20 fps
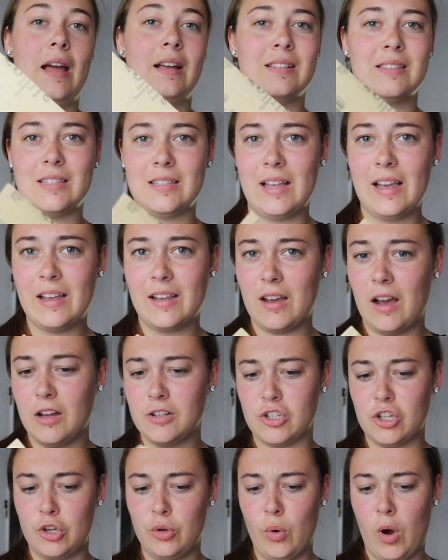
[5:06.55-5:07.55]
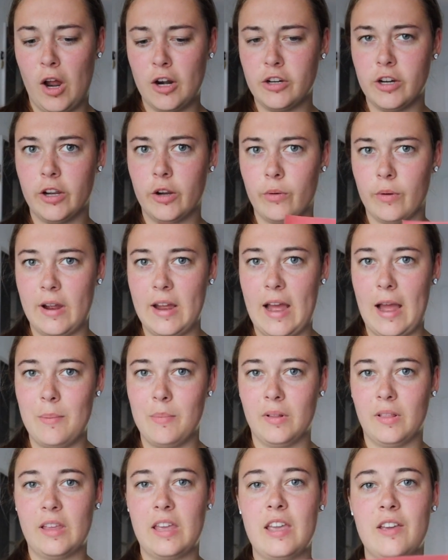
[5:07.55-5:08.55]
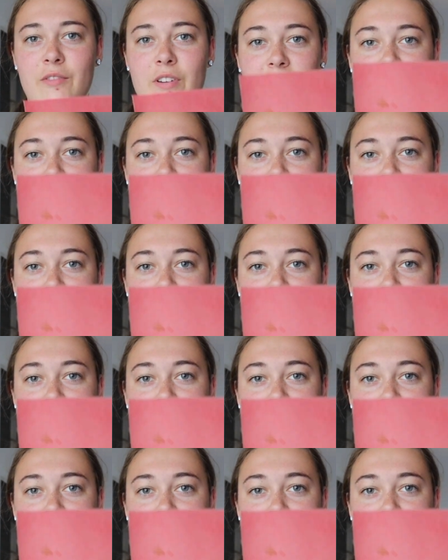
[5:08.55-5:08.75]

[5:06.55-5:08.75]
It's like a 200 grit, I believe.